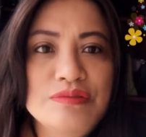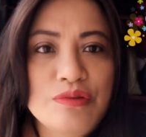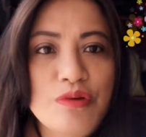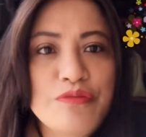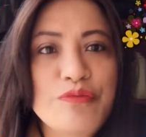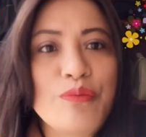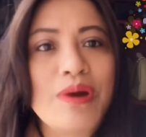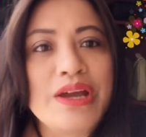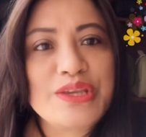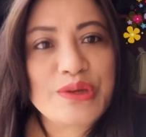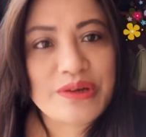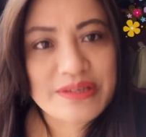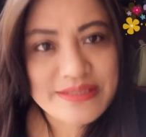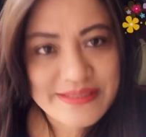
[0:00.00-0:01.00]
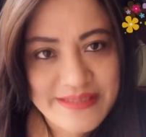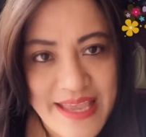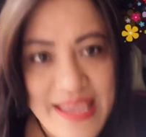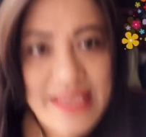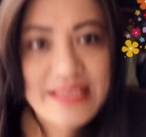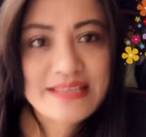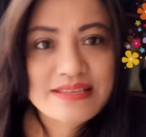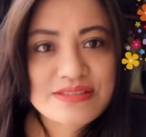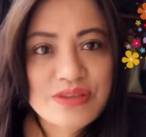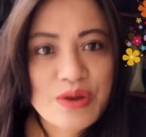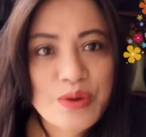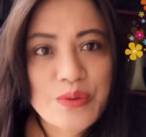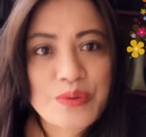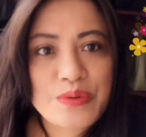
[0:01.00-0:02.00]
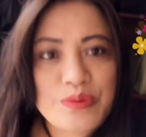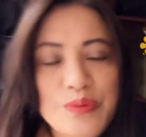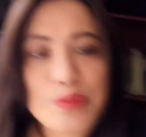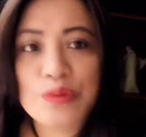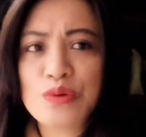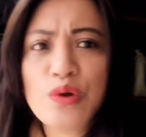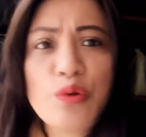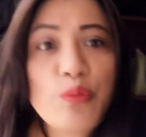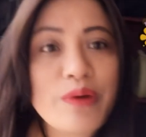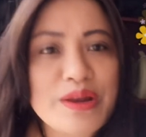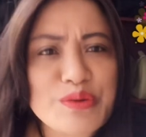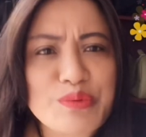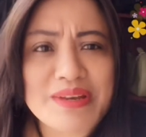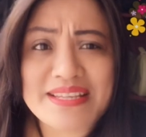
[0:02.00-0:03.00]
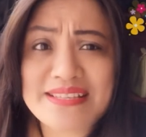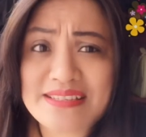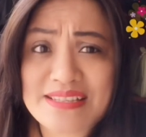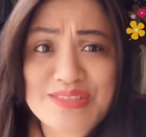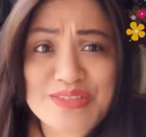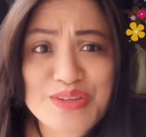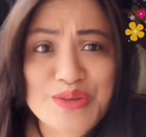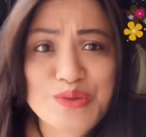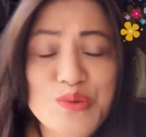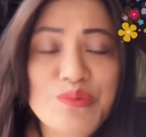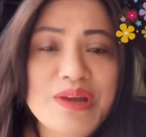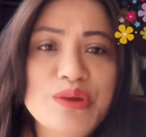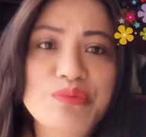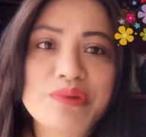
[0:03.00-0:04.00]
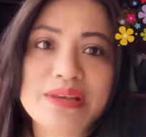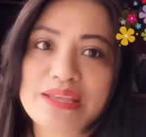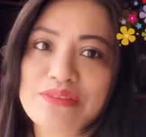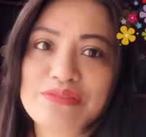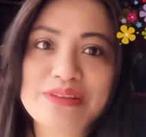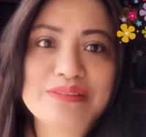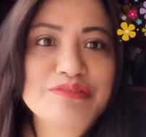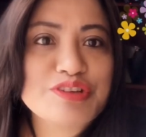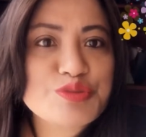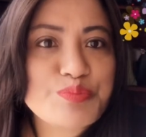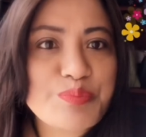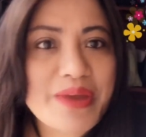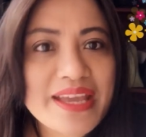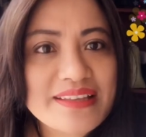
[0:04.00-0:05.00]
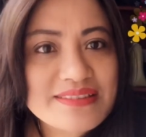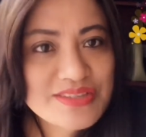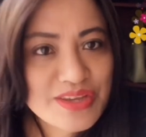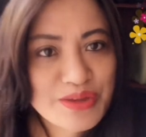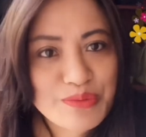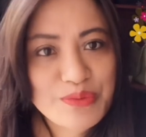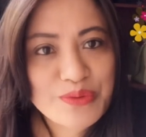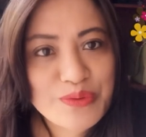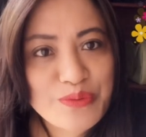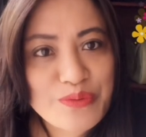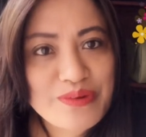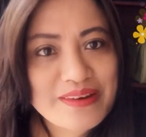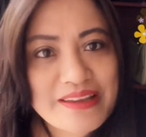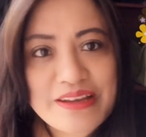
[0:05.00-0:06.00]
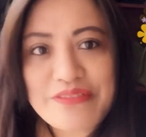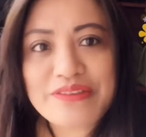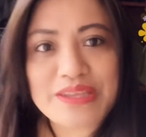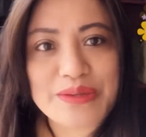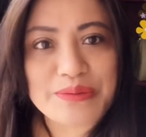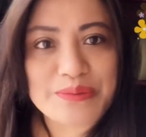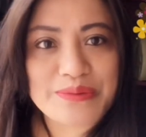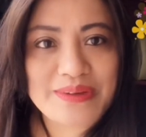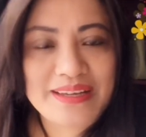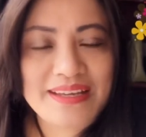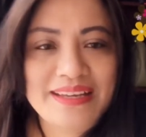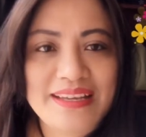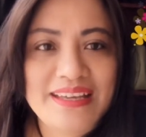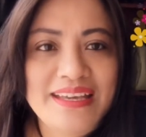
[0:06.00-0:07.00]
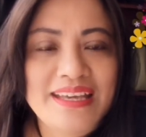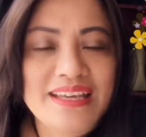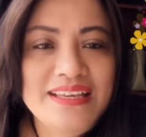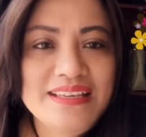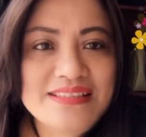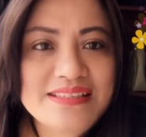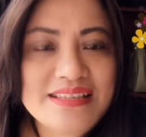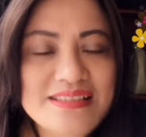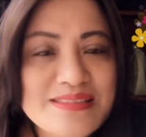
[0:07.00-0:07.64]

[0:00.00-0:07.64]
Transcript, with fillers: of what you are saying. So no one will listen to you. No one will even respect you or love you. You see,